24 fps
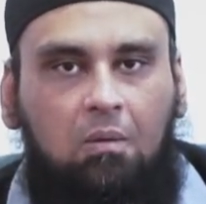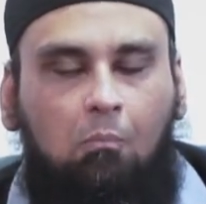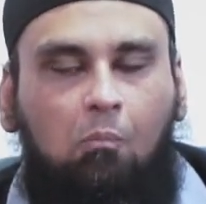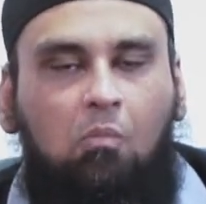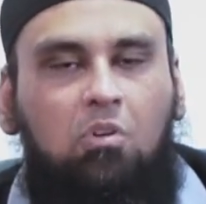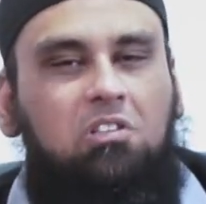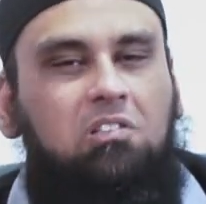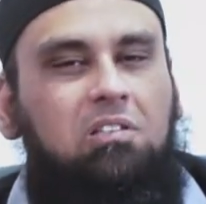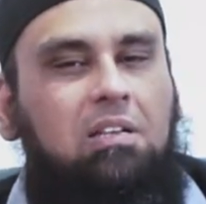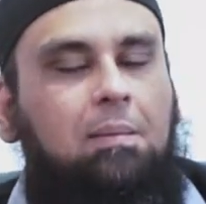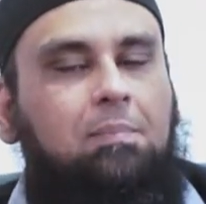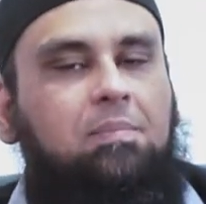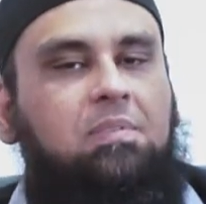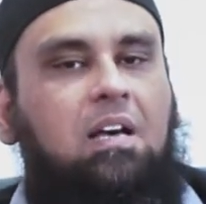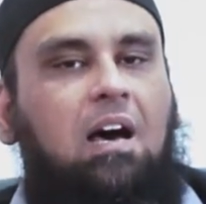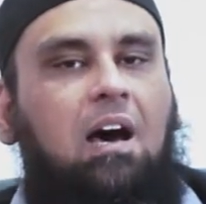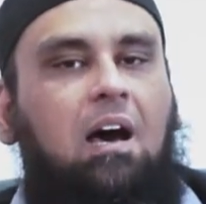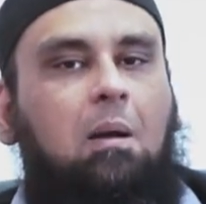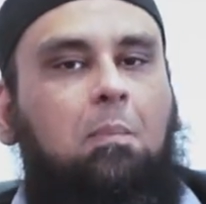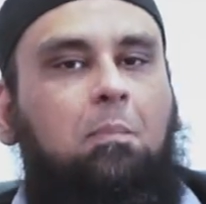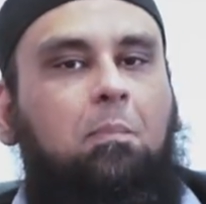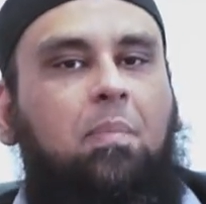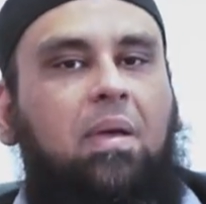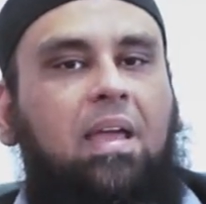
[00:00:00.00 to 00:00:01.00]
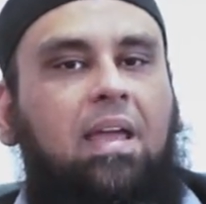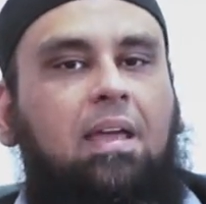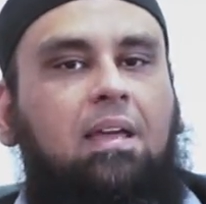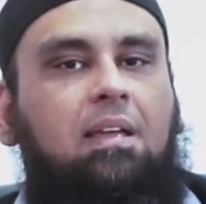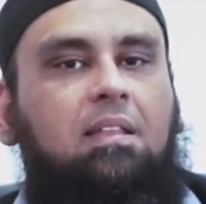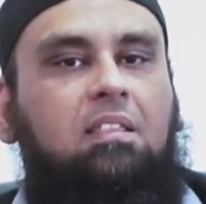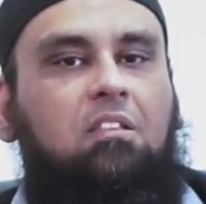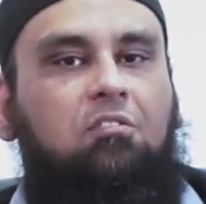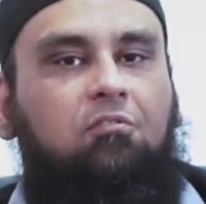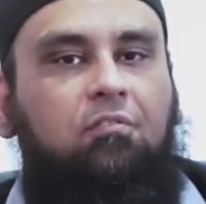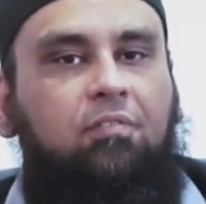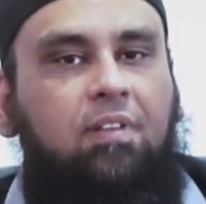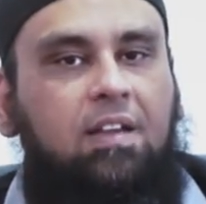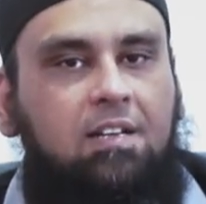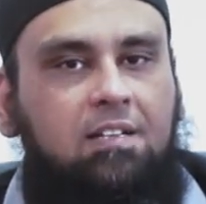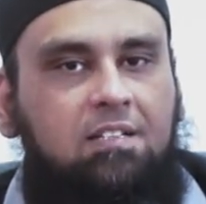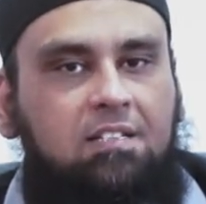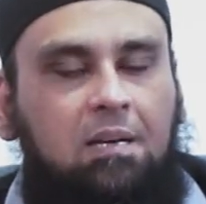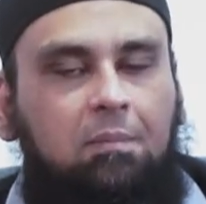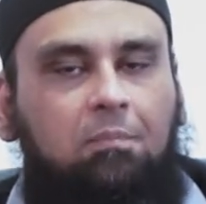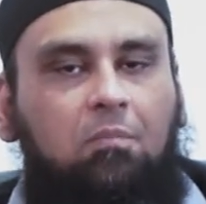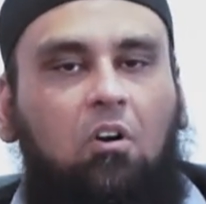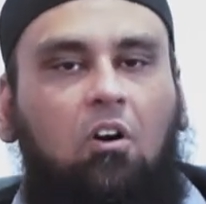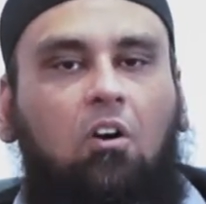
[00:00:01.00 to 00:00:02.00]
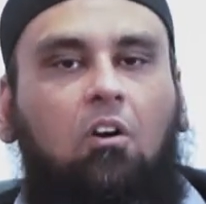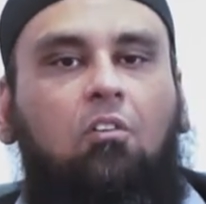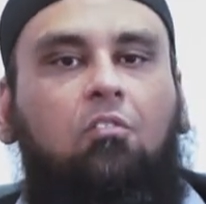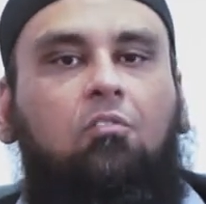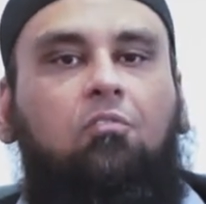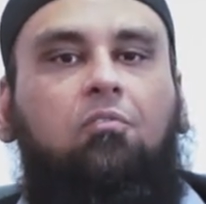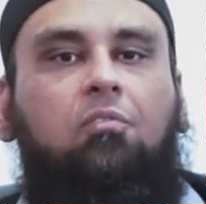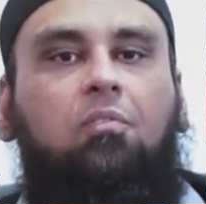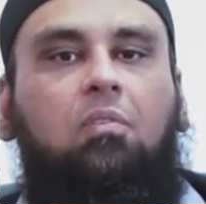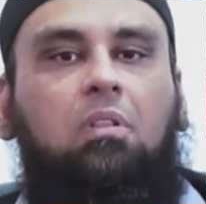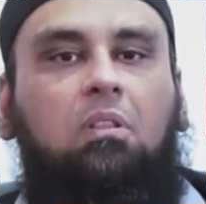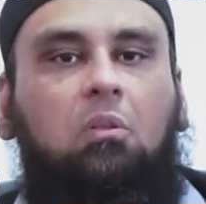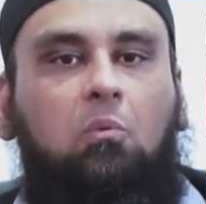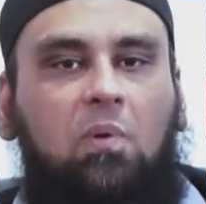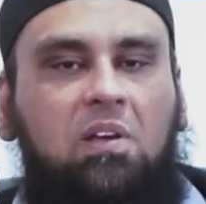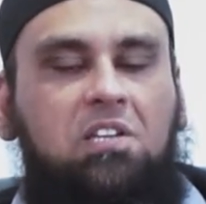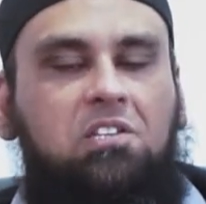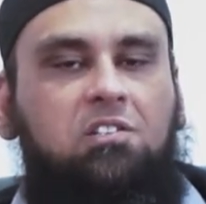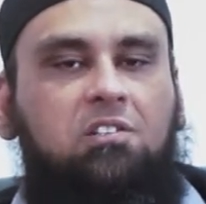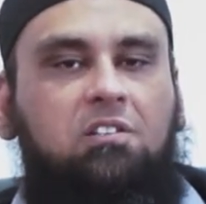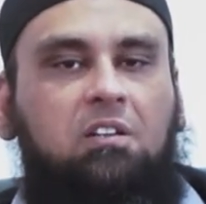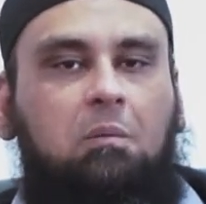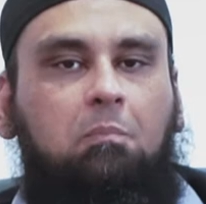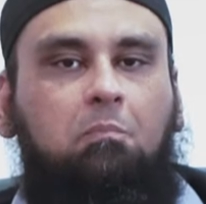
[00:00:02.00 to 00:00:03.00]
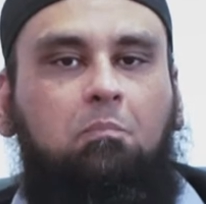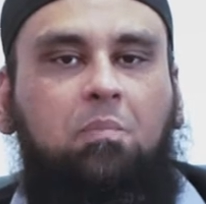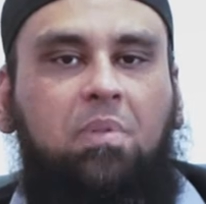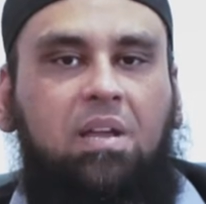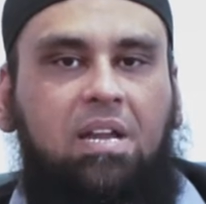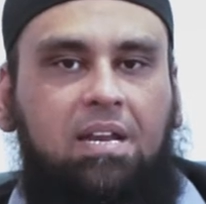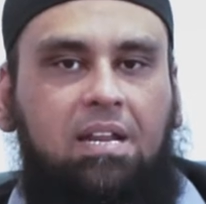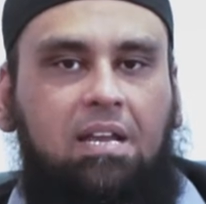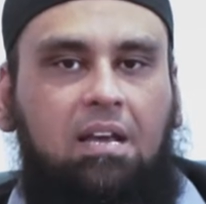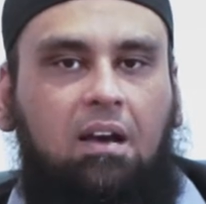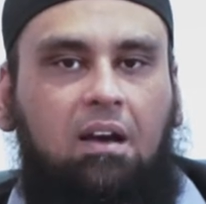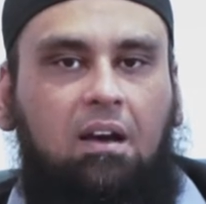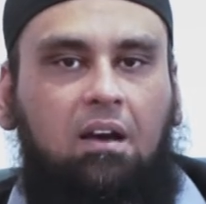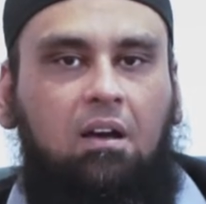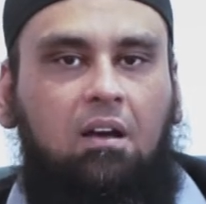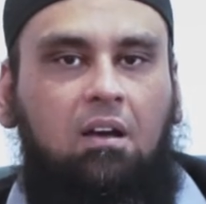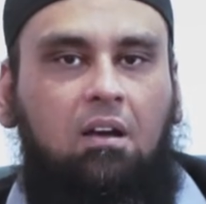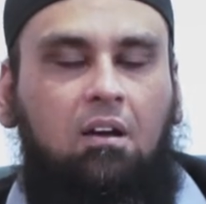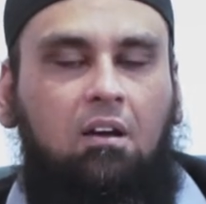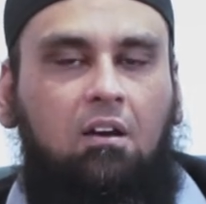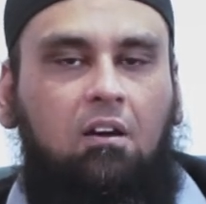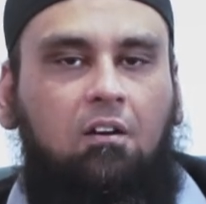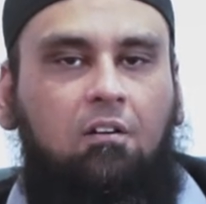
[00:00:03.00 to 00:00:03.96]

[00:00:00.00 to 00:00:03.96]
Muslims are being the victim of Western media